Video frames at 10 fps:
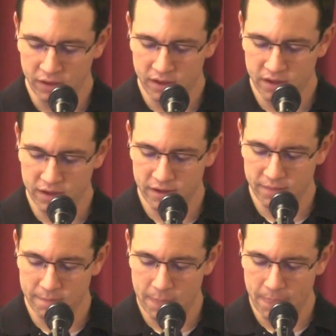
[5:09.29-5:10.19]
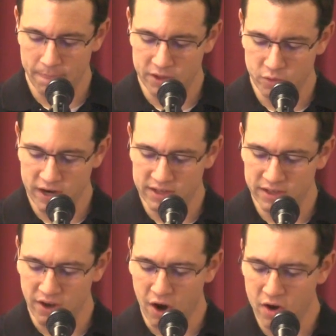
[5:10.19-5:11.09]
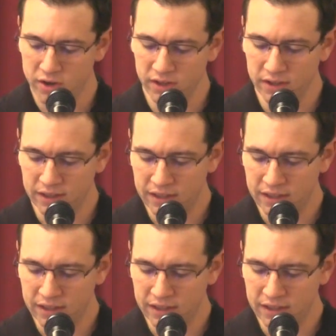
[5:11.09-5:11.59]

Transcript: The, this race is hard